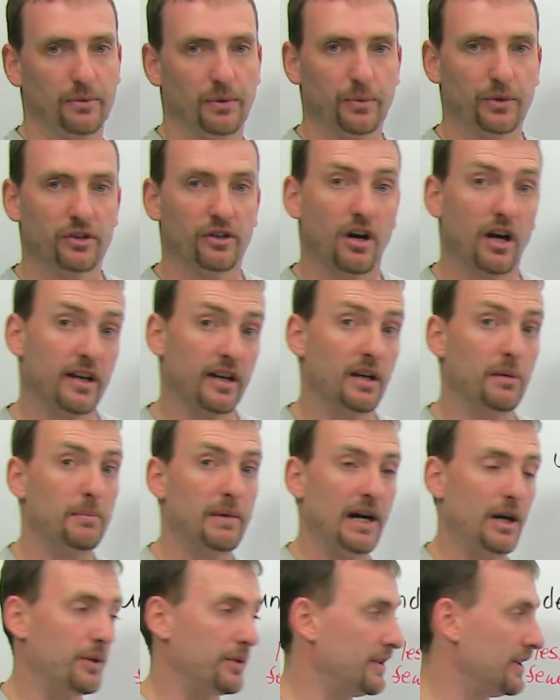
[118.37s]
When we're talking
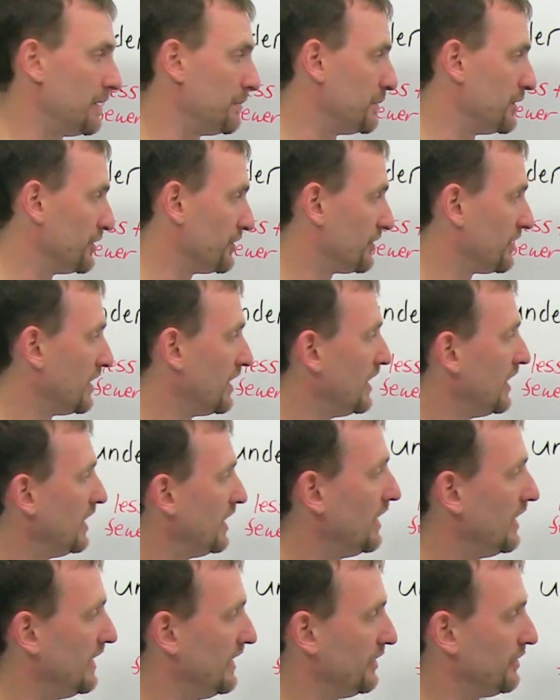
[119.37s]
about numbers.
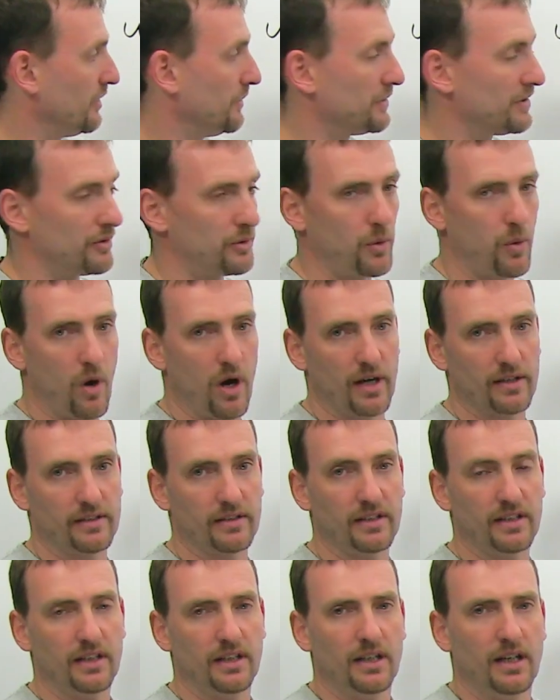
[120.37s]
And in terms of
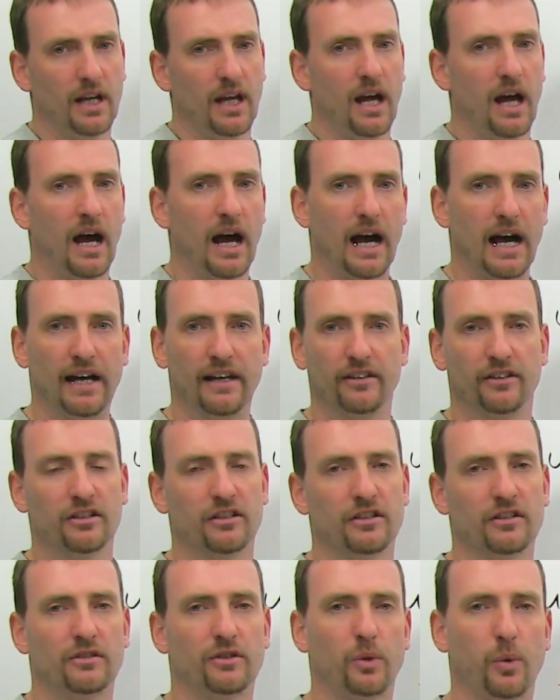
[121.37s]
quantity,
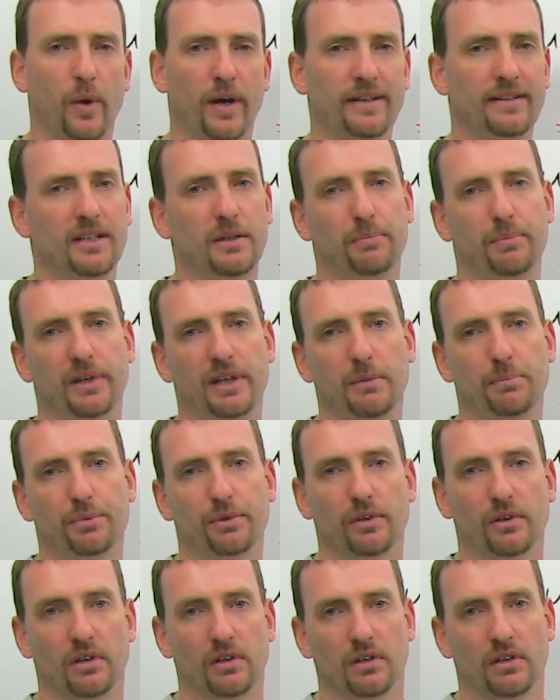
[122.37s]
under 20
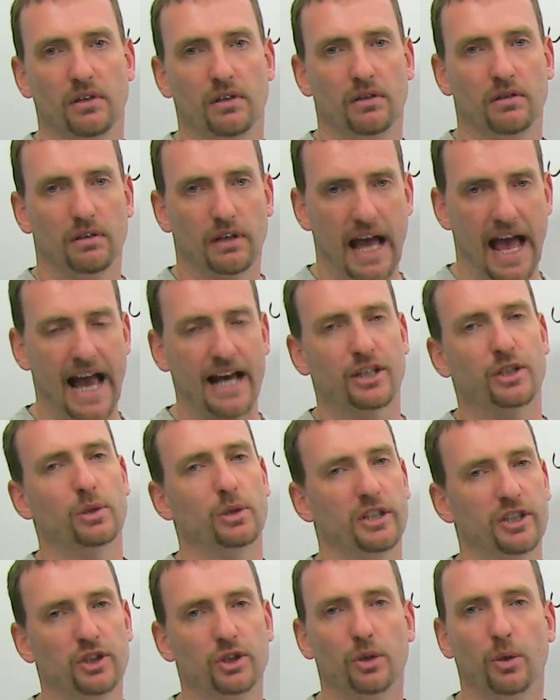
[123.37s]
people
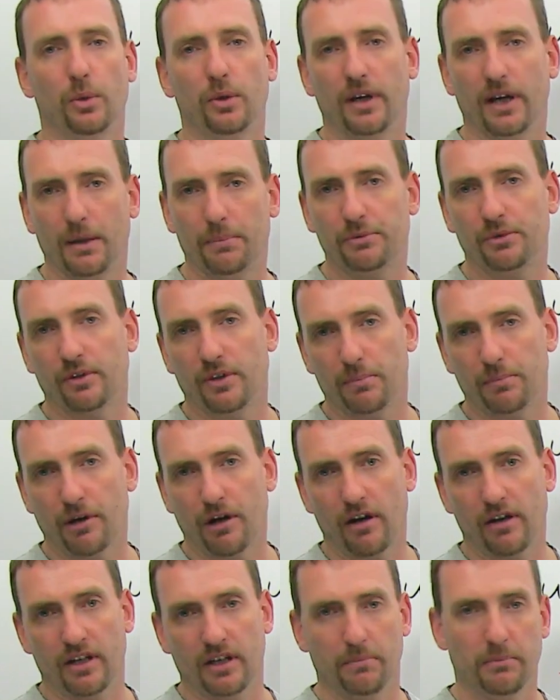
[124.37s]
actually showed up to the
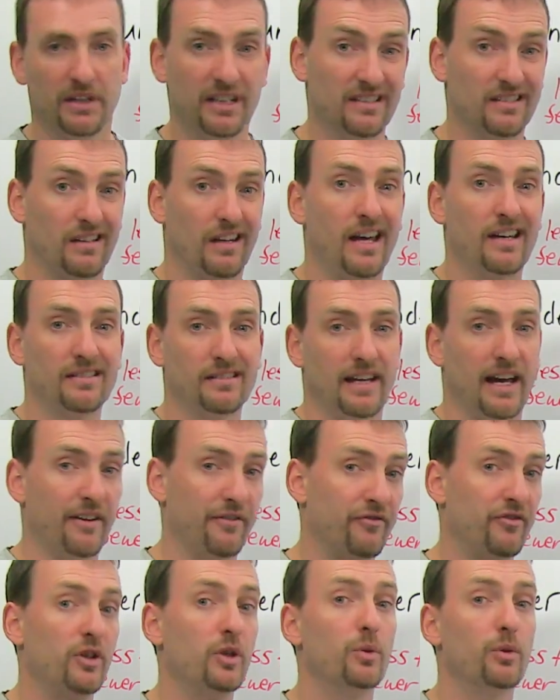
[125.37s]
party. It means less than,
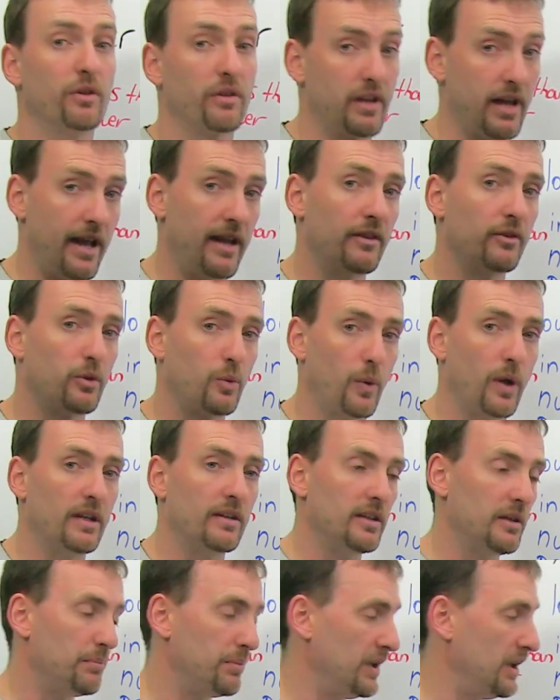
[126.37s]
fewer than
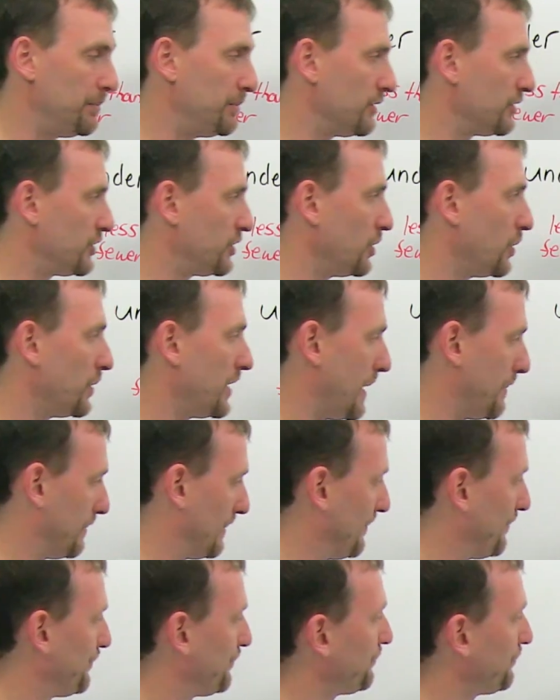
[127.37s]
20 people showed up.